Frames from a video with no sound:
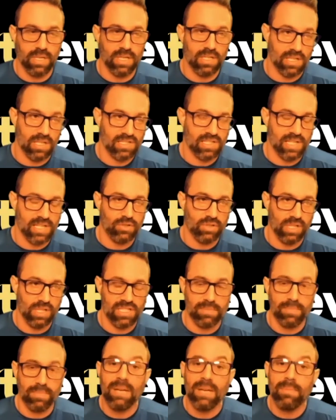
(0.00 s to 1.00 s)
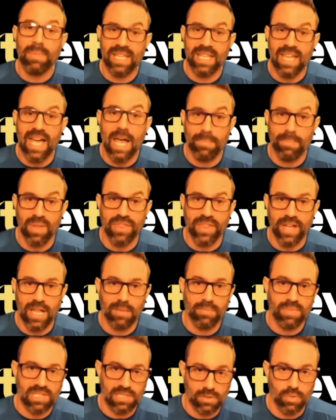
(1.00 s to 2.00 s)
Essentially, it's made by the
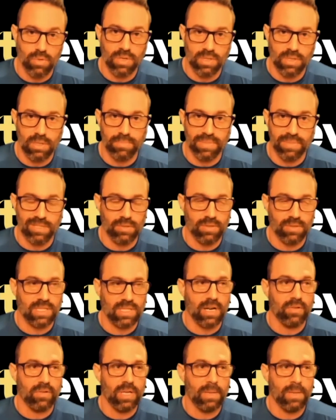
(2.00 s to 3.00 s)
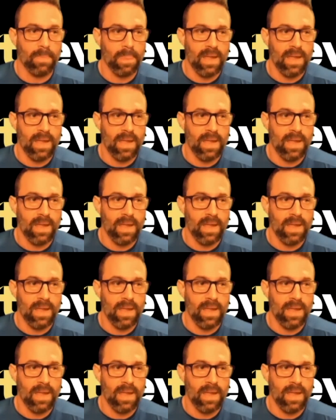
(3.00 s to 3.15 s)
hypothalamus, stored in the pituitary.